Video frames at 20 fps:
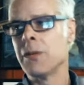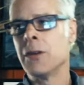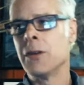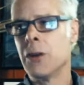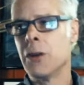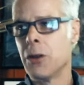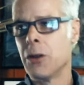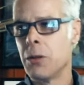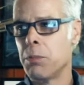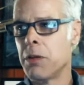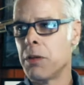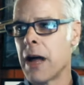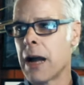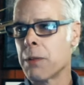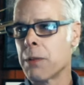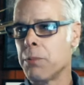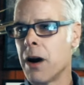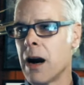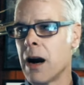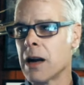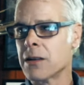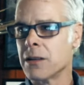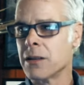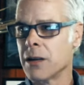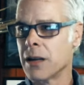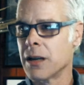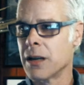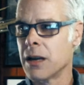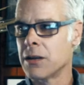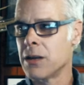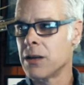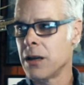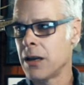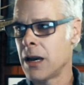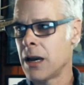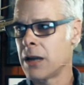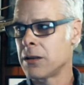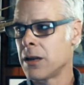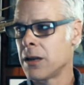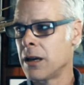you know, the black box, like at
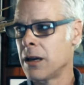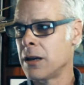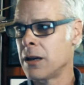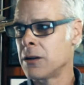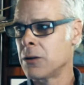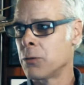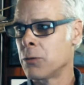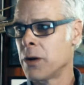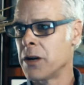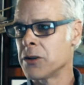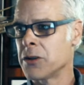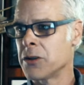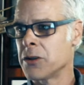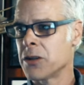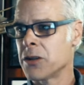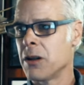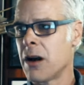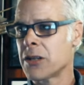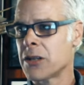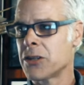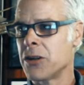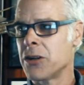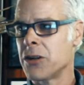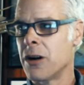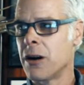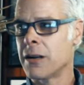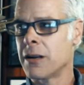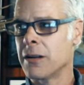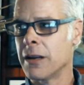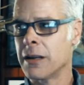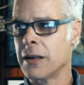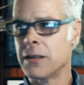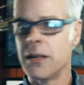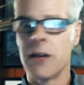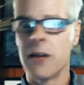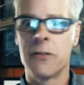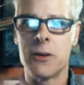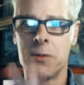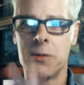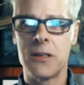the end of Raiders of the Lost Ark, and like
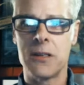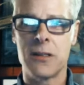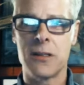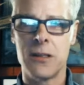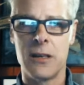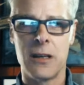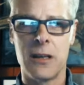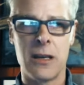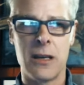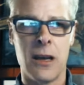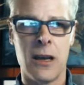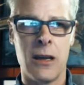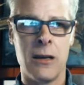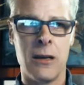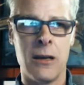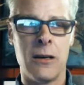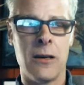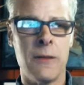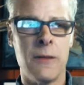never to be seen again.